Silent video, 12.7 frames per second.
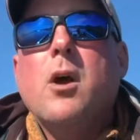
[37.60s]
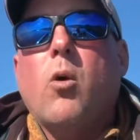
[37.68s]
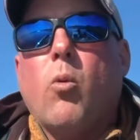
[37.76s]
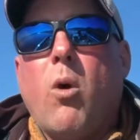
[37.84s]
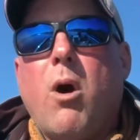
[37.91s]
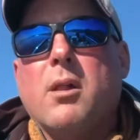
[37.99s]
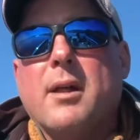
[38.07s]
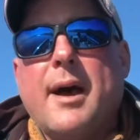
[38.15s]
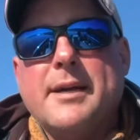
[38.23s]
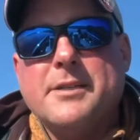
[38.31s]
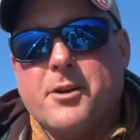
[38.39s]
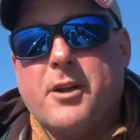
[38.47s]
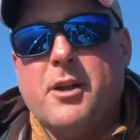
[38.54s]

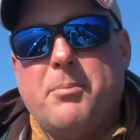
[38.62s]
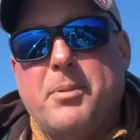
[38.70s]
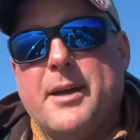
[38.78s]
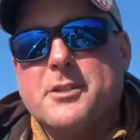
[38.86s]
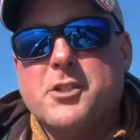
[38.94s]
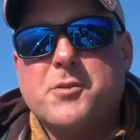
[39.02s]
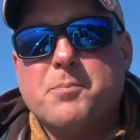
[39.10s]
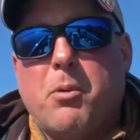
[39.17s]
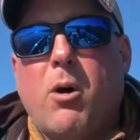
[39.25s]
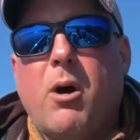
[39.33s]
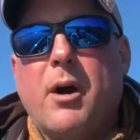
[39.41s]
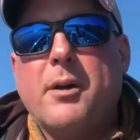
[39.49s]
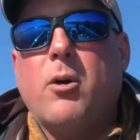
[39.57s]
Walleyes are going to be in
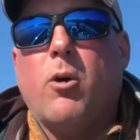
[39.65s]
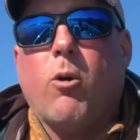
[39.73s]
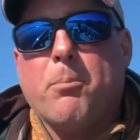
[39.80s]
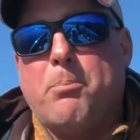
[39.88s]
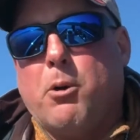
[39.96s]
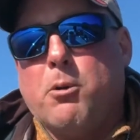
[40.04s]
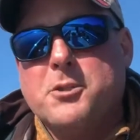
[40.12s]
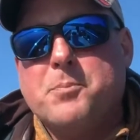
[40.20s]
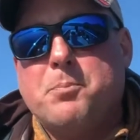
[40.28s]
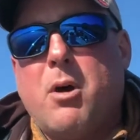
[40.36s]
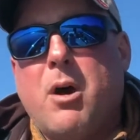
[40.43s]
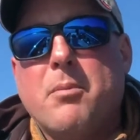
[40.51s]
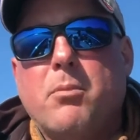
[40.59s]
spawn or
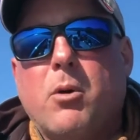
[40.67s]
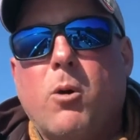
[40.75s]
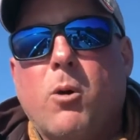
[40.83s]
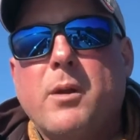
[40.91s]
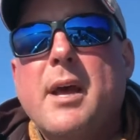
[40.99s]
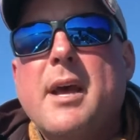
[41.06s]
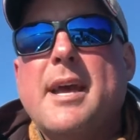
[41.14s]
post-spawn mode,